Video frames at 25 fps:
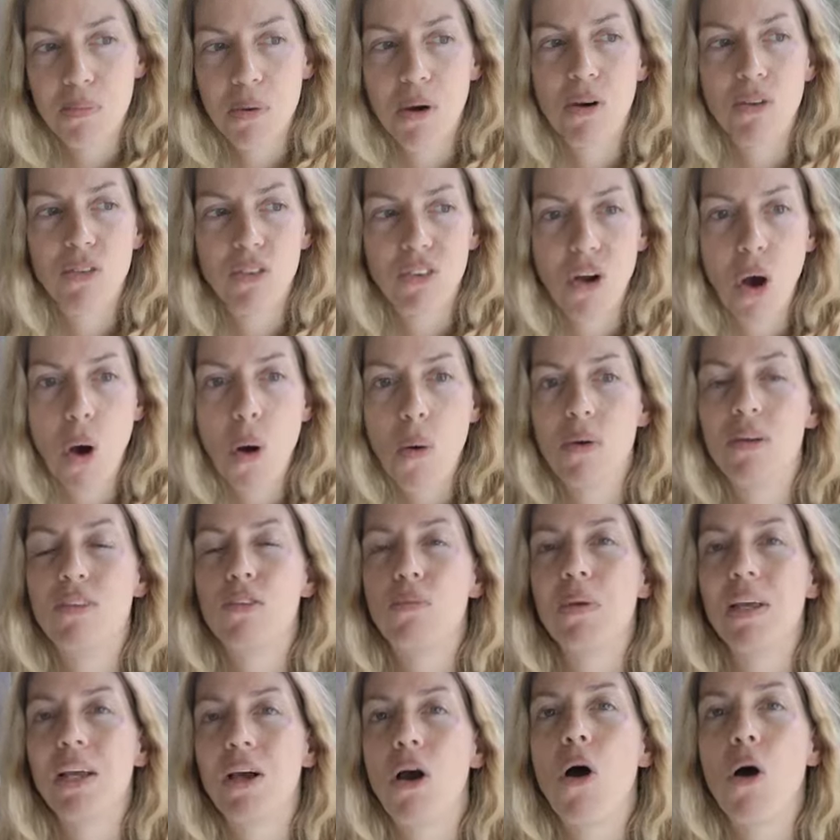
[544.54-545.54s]
opposed to always
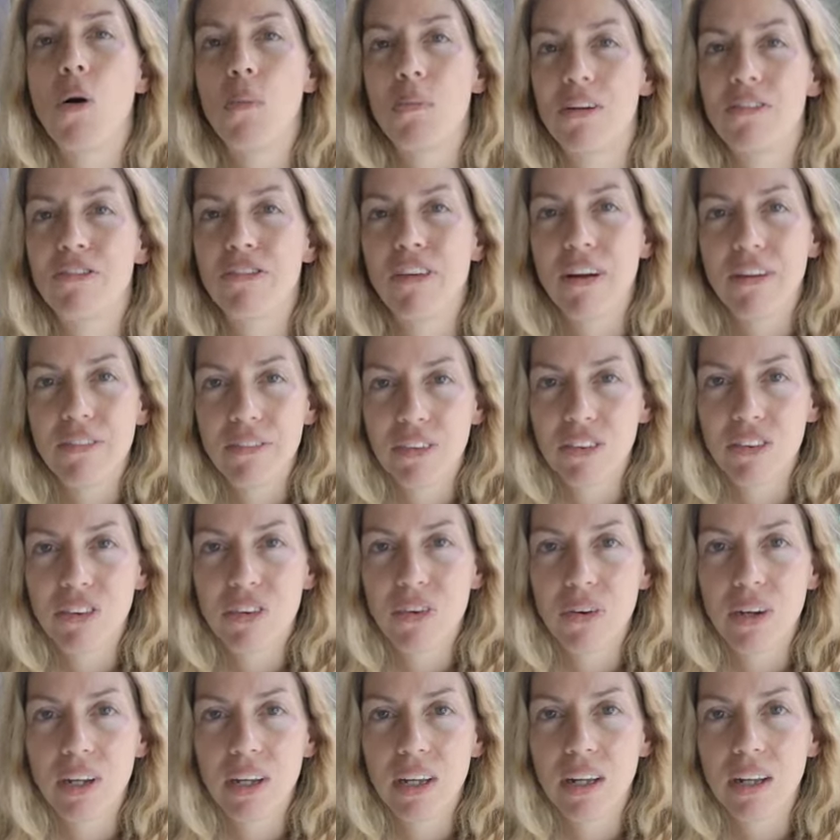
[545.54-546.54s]
being home in front of a
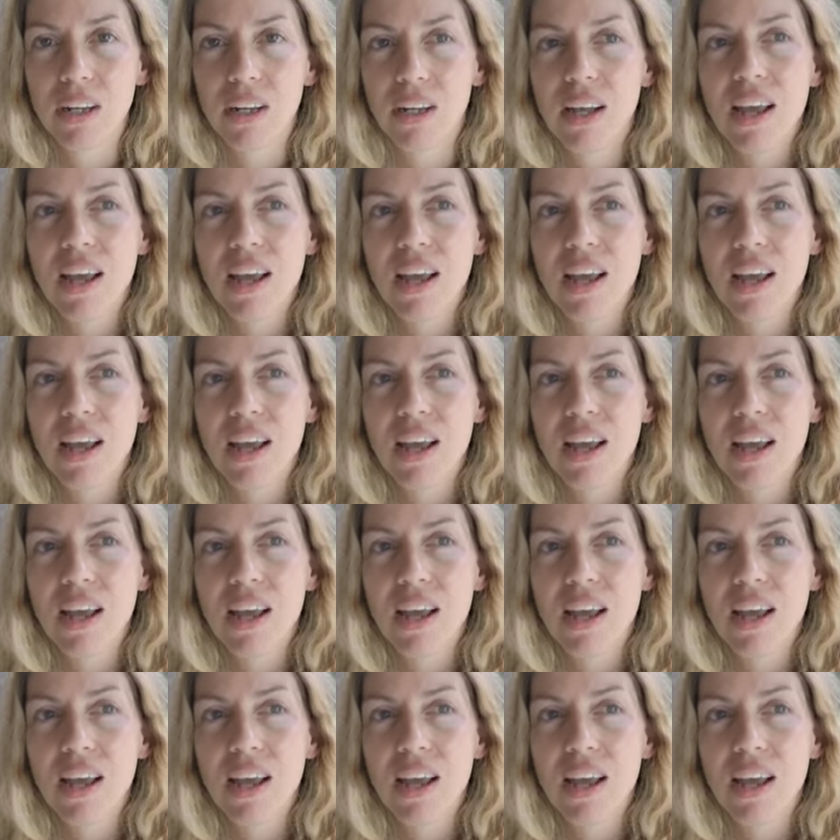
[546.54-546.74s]
screen.